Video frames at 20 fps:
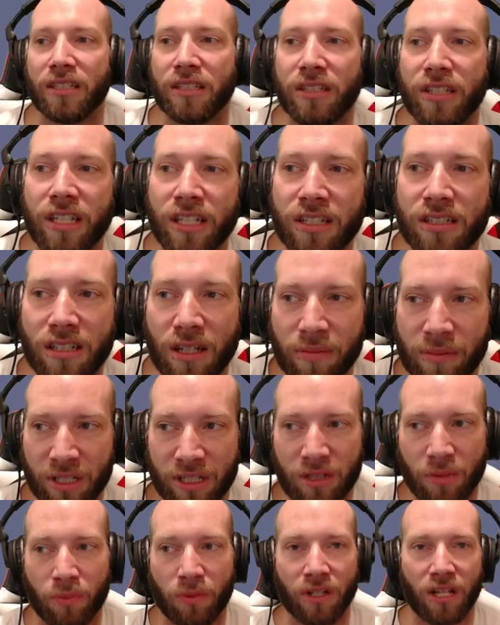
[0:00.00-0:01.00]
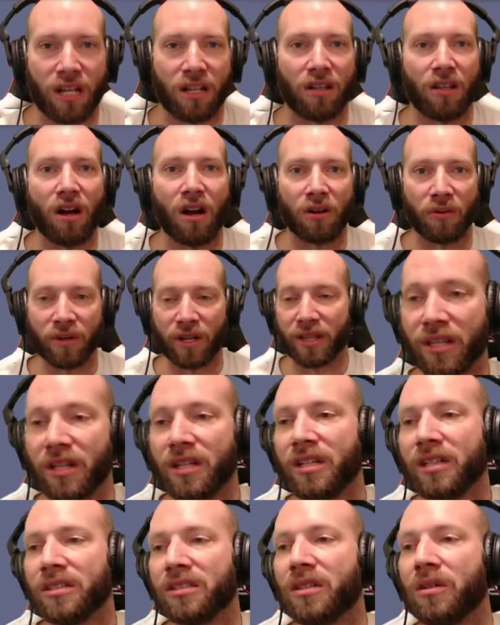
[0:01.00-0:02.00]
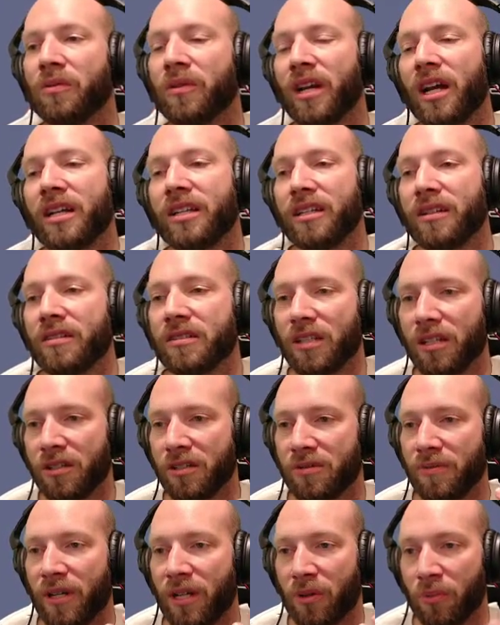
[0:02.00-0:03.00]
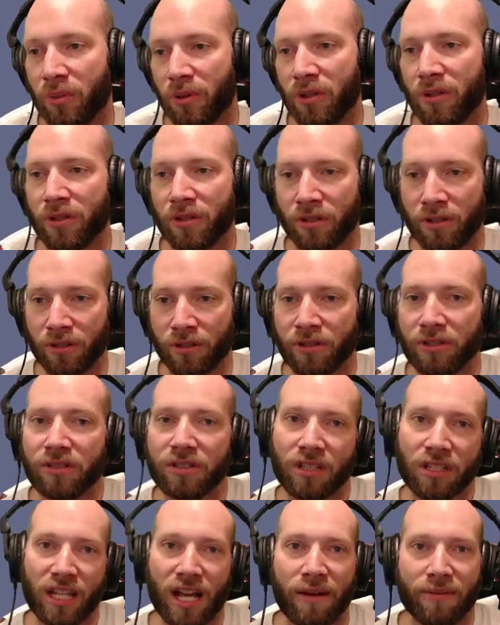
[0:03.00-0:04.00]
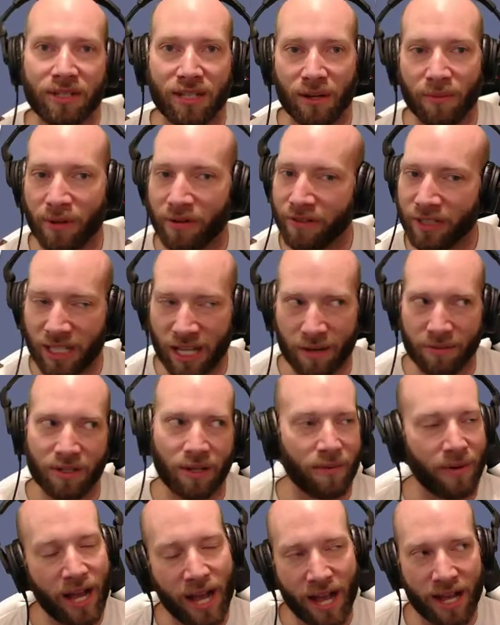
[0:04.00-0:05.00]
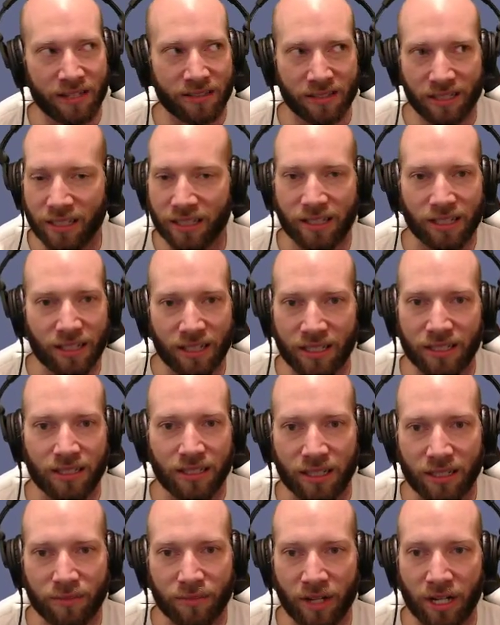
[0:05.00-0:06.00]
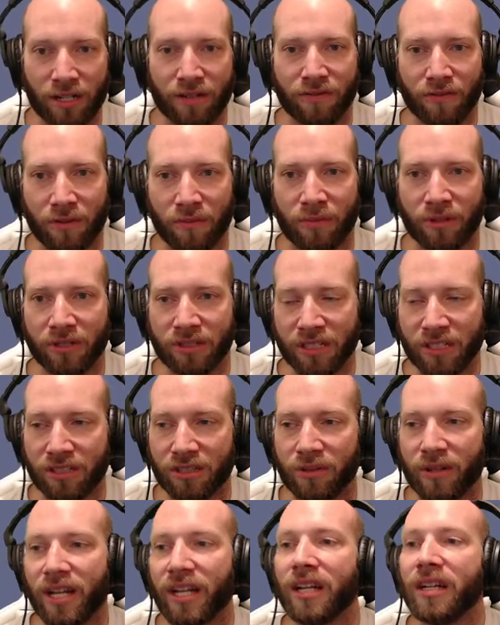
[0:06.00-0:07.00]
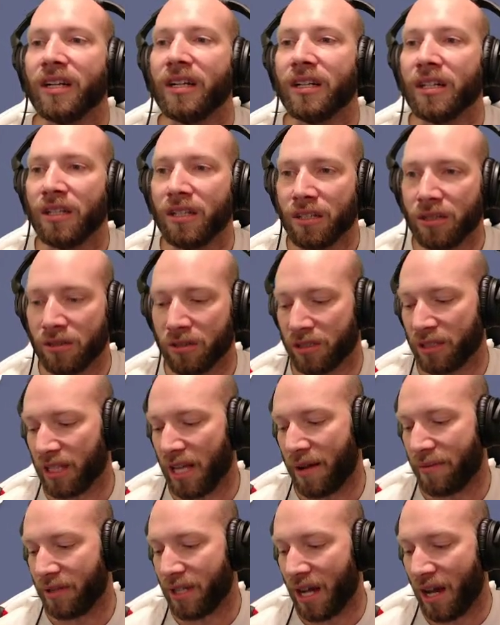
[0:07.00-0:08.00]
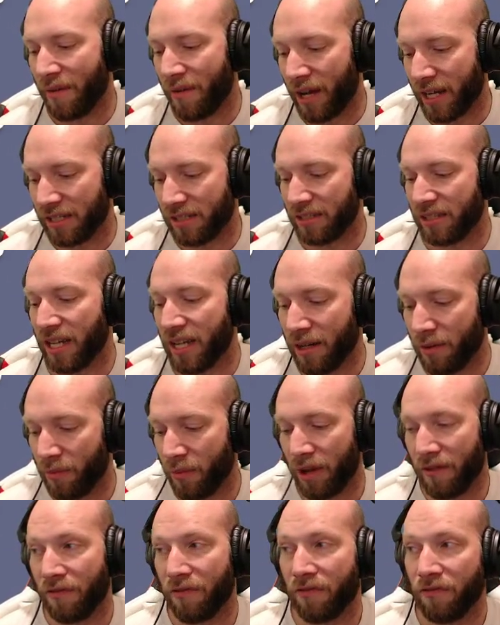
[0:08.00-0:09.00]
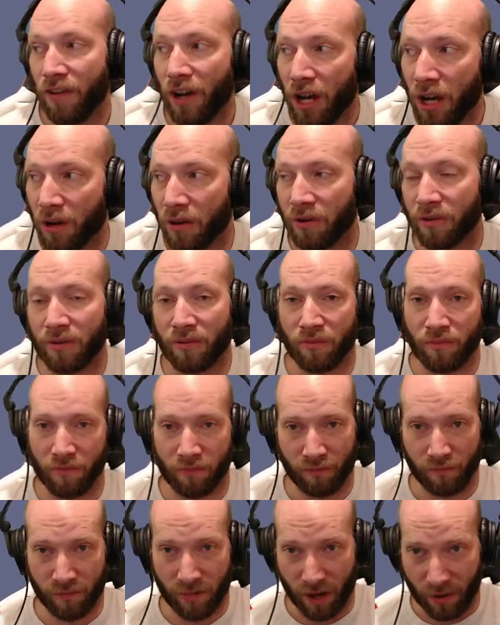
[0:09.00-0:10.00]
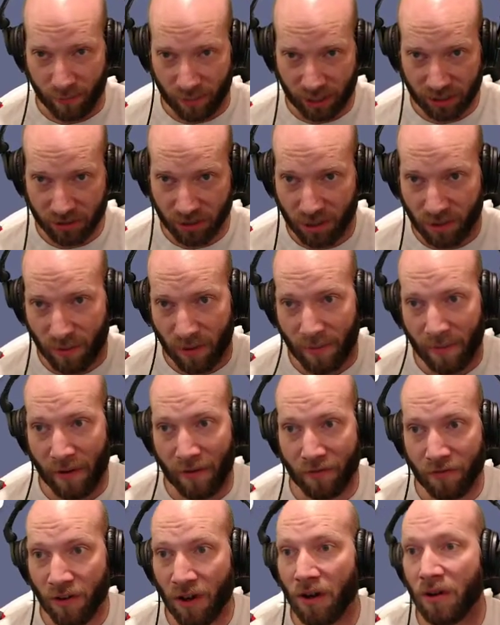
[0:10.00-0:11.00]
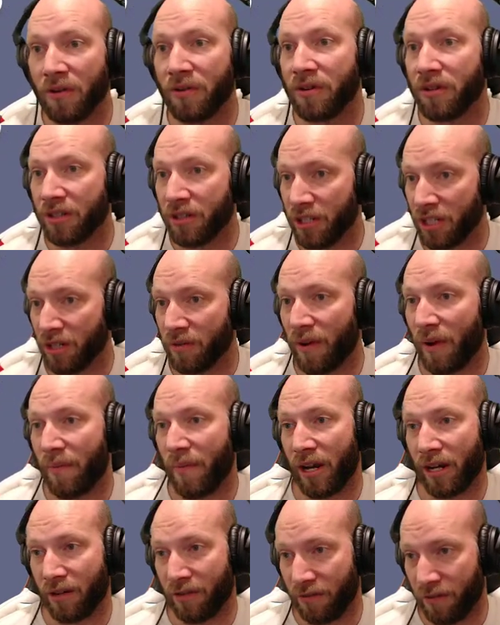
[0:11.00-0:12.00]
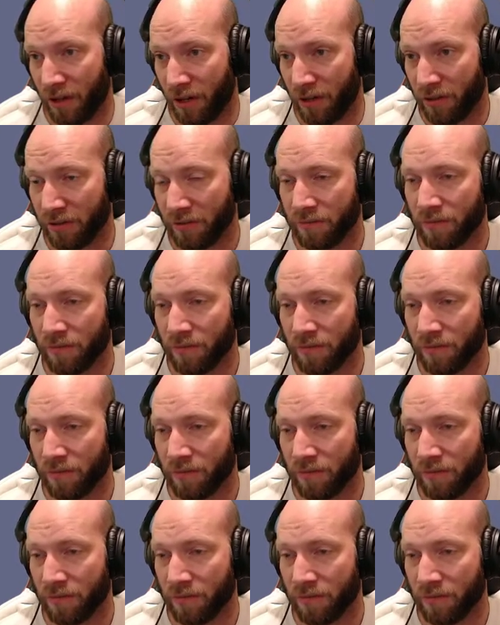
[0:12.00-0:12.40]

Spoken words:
You need something to play along with. So what I did is I used my computer. You can use a laptop. Every laptop has a microphone built into it. Use your laptop. I set my phone, a metronome on my phone, near my microphone.